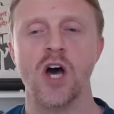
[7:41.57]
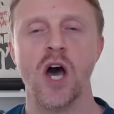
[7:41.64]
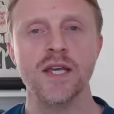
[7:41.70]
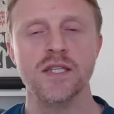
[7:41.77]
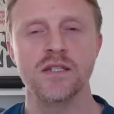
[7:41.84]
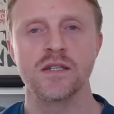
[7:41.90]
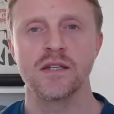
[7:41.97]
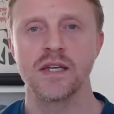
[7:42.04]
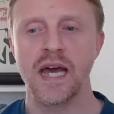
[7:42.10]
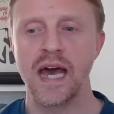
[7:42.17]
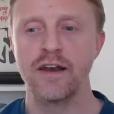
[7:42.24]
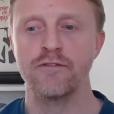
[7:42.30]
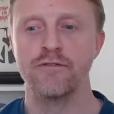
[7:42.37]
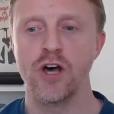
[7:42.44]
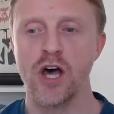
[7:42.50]
iced
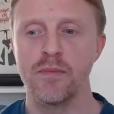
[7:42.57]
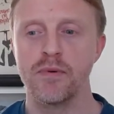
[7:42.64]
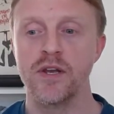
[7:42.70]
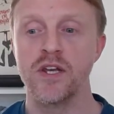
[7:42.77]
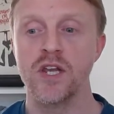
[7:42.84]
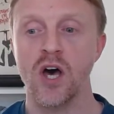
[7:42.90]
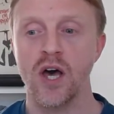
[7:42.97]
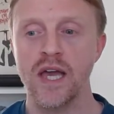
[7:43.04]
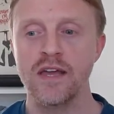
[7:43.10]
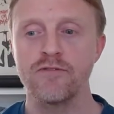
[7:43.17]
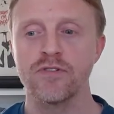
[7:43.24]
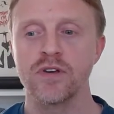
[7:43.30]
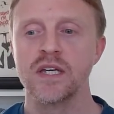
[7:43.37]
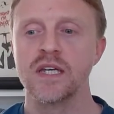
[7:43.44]
and verb knife